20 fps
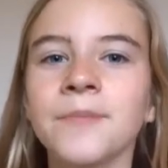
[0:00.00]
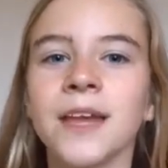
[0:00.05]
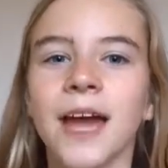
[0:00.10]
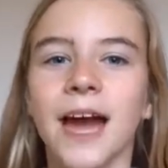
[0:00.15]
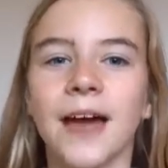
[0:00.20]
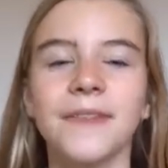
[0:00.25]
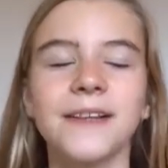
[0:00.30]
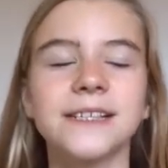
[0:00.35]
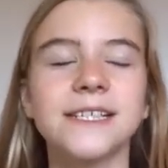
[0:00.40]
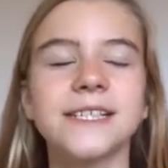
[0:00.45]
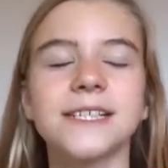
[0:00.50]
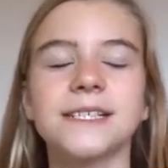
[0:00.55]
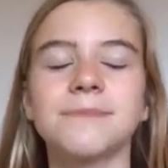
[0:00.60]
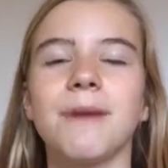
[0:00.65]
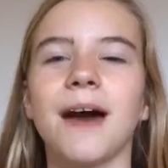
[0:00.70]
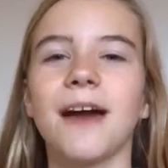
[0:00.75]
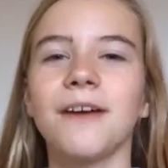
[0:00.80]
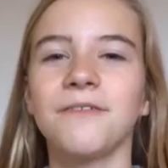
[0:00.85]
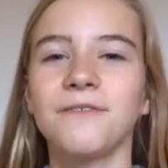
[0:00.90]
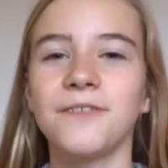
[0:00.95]
And this is
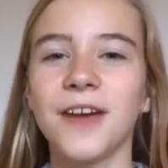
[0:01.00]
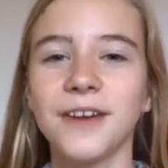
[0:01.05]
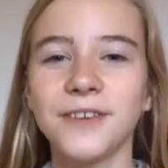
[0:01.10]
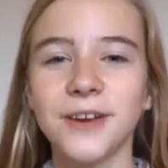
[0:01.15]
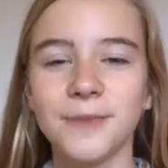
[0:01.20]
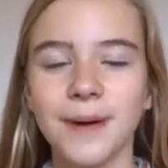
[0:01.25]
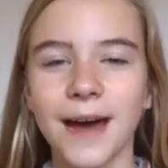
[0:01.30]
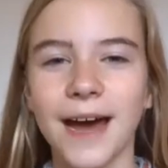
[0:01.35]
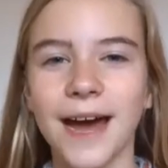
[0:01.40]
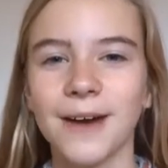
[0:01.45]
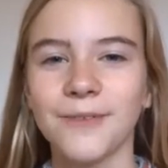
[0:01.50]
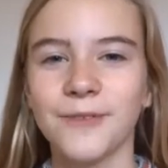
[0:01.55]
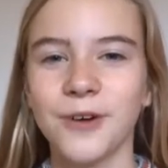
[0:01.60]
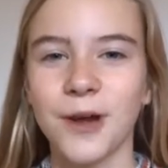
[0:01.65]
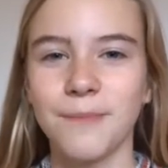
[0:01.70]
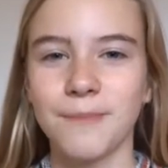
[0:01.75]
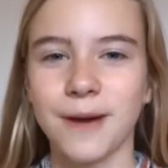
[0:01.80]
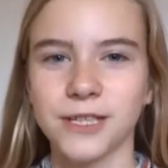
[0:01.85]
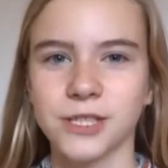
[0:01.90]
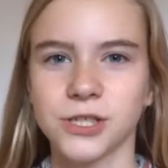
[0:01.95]
my favourite part of
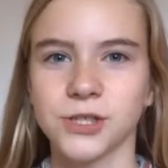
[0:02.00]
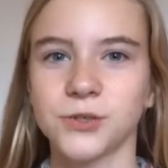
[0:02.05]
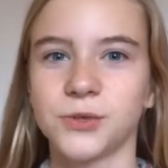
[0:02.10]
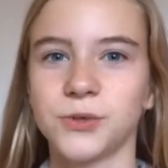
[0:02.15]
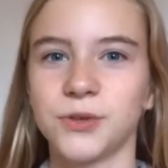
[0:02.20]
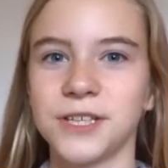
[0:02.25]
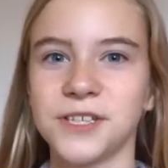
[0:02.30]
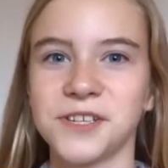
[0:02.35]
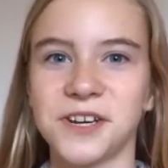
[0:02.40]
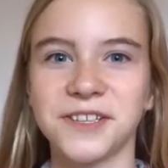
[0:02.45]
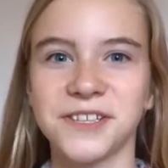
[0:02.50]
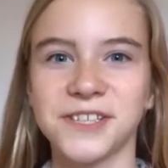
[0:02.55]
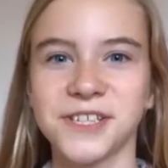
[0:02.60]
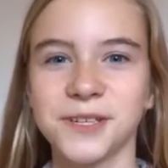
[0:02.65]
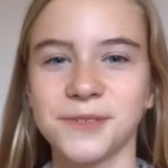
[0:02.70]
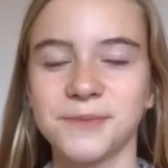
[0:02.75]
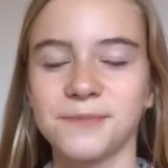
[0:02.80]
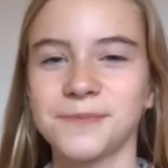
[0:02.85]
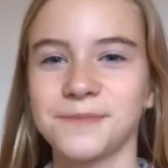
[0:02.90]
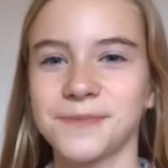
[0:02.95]
going back to school, is all the
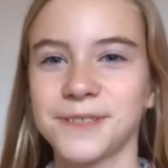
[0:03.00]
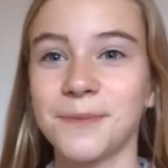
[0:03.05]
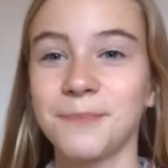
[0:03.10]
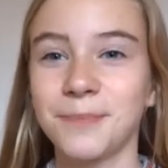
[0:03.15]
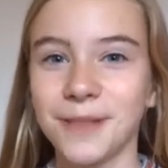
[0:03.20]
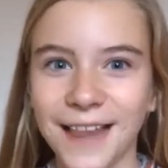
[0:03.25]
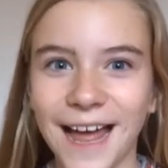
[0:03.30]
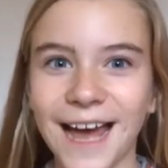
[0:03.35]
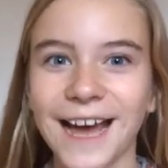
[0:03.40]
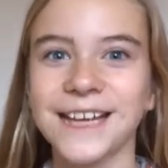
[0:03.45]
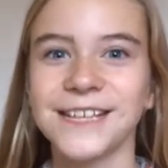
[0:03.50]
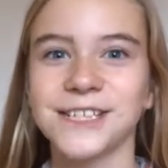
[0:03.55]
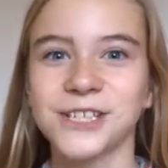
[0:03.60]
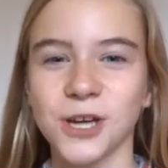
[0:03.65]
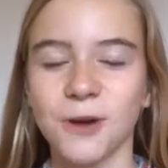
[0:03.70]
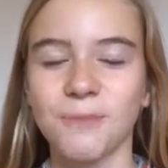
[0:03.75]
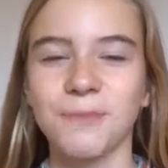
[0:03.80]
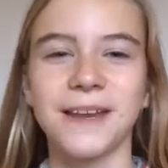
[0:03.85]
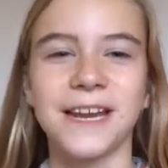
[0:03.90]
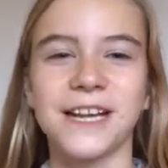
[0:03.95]
supply
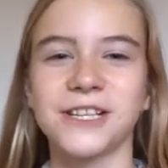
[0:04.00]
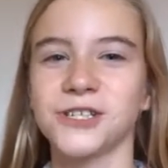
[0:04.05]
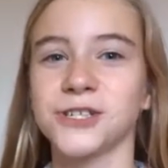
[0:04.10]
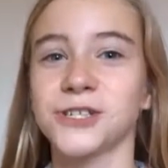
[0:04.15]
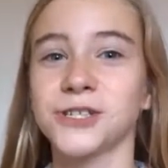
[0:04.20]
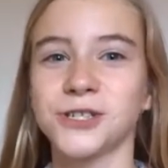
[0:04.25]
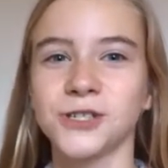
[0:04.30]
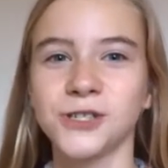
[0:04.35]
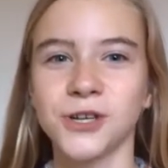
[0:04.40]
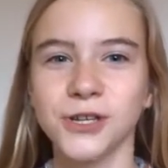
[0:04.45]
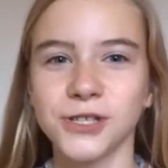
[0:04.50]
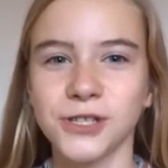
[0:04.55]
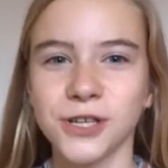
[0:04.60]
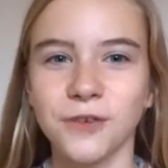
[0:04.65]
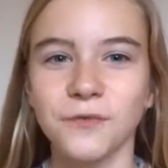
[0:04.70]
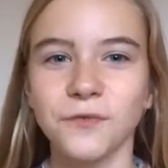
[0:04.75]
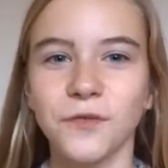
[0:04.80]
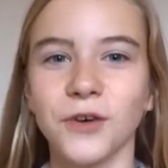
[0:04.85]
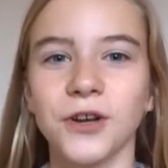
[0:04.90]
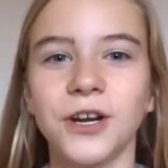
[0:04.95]
shopping. It's just so
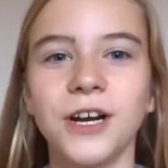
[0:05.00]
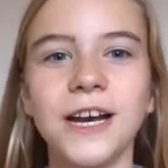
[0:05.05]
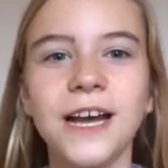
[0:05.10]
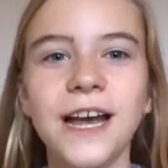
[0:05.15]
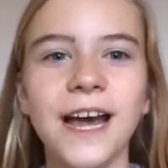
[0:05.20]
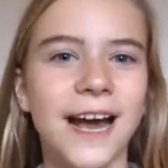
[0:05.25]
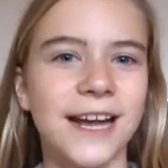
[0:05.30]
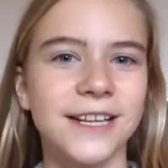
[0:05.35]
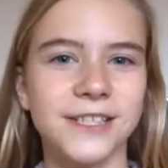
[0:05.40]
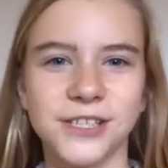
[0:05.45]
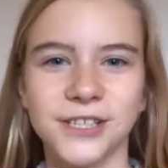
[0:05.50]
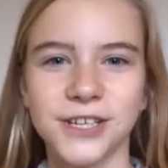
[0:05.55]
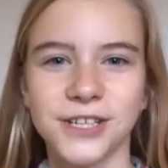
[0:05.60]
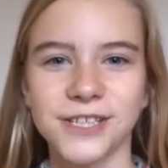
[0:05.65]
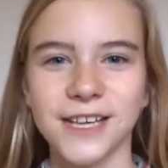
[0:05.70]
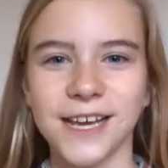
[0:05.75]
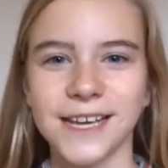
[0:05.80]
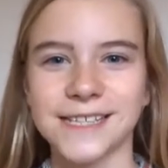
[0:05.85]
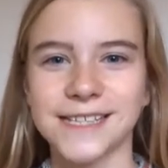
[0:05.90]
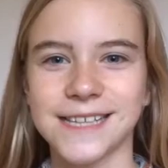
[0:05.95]
so fun and so
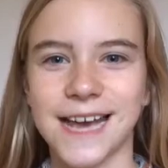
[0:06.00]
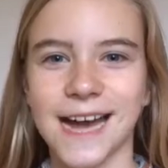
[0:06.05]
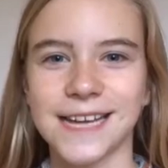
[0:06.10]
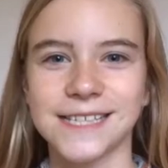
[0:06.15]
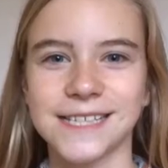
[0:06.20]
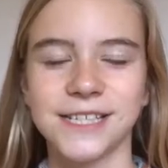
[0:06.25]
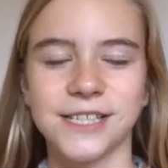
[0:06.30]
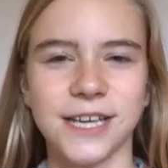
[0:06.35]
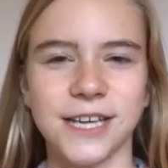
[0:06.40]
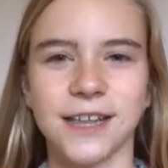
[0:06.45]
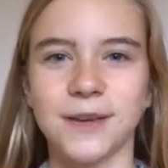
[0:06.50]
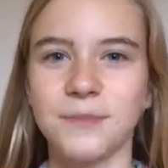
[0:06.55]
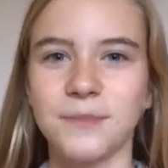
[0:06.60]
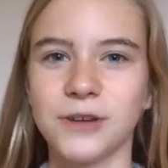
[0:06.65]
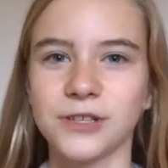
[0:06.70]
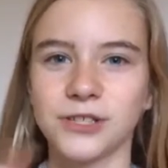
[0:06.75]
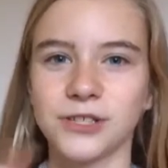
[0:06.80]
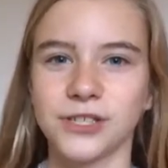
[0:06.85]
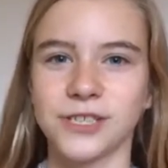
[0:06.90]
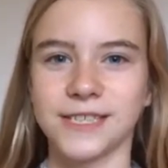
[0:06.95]
so exciting, so I think
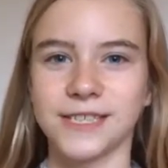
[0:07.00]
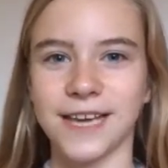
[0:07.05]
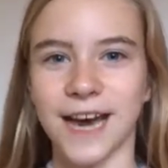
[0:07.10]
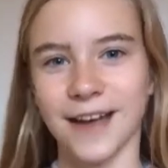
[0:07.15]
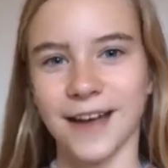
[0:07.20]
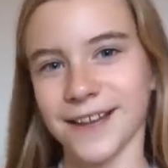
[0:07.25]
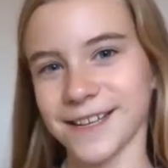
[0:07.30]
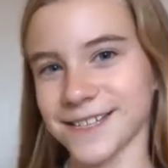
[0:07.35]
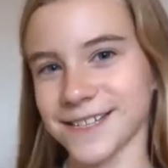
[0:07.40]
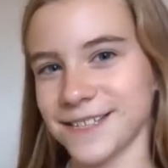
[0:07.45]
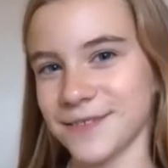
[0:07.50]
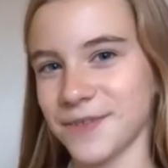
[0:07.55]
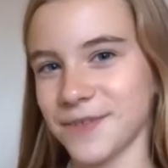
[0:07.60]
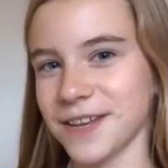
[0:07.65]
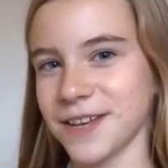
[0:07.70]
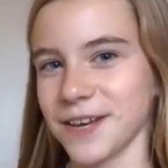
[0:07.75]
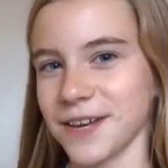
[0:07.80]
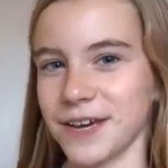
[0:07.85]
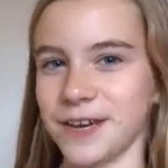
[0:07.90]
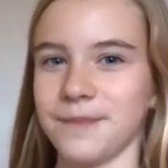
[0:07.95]
we'll just get on into the
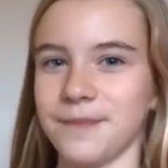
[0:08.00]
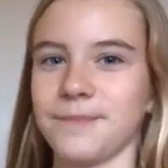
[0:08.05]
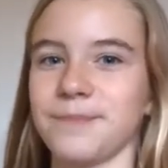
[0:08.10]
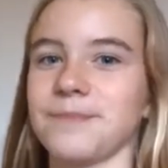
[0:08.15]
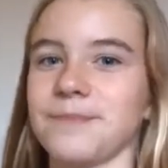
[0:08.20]
video.